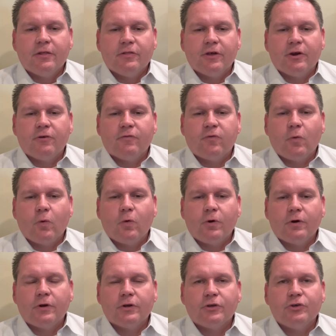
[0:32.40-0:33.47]

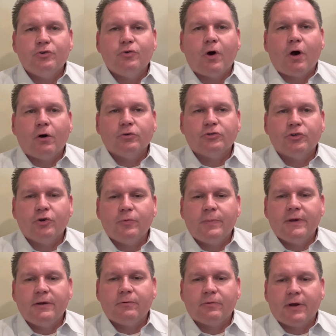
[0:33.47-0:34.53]
Therefore you also
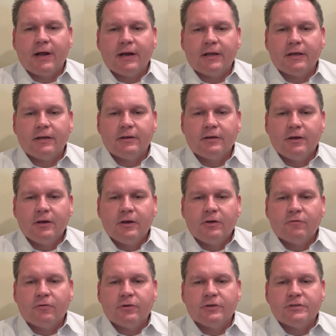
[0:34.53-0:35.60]
be ready,
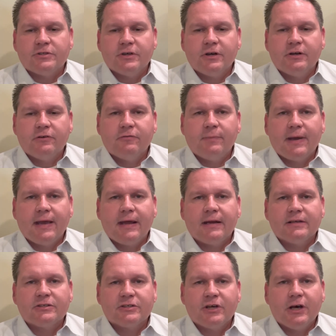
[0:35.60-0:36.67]
for the Son of Man
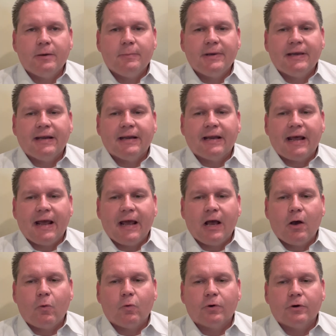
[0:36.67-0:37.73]
is coming at an
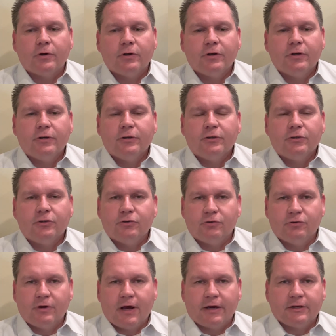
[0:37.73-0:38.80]
hour you
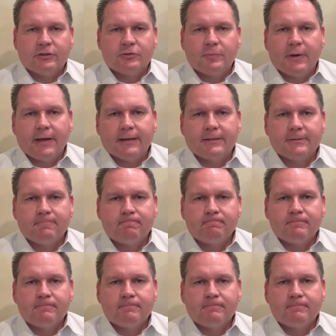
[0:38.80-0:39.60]
do not expect.